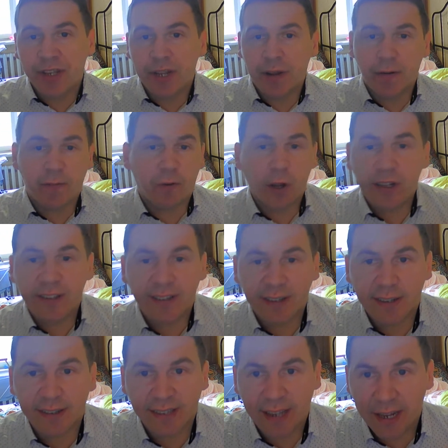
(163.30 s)
For
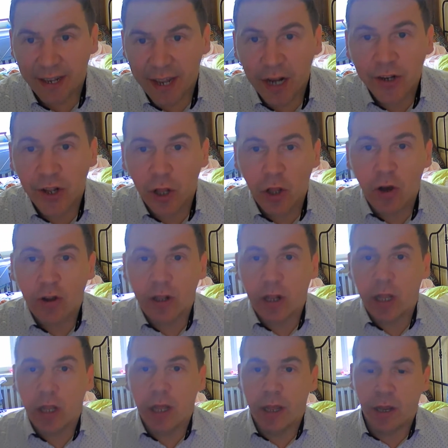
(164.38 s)
instance, technologue
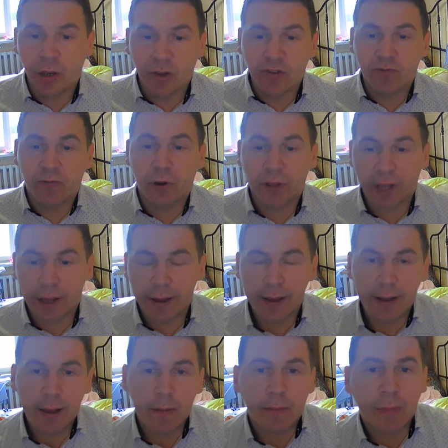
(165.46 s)
looks for the
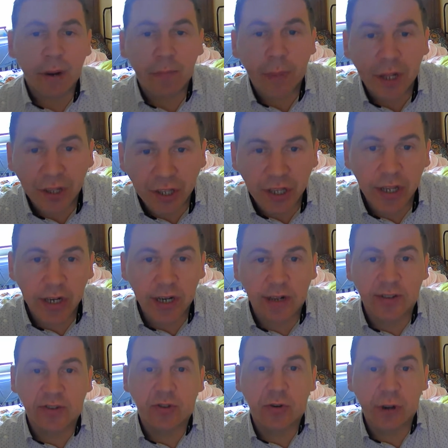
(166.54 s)

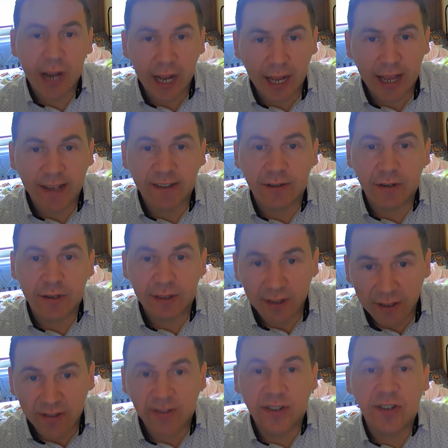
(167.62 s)
materials to realize
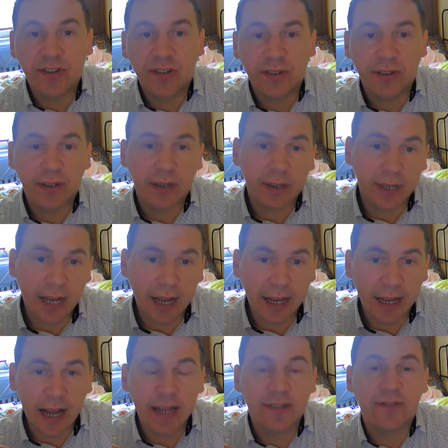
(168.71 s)
certain
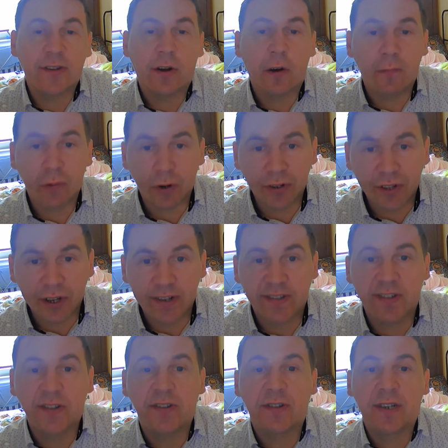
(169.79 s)
kinds of products,
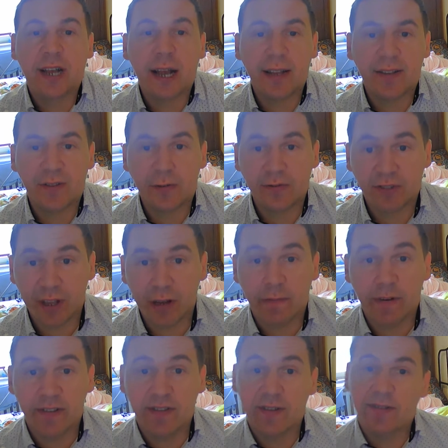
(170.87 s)
certain kinds of
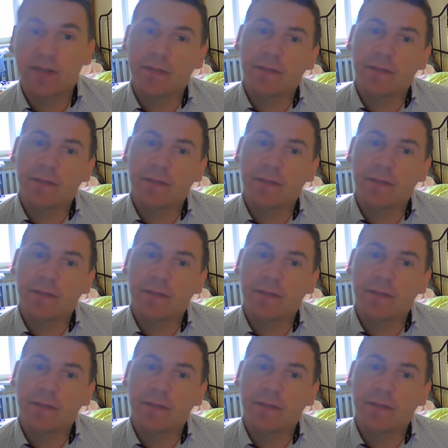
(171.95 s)
services.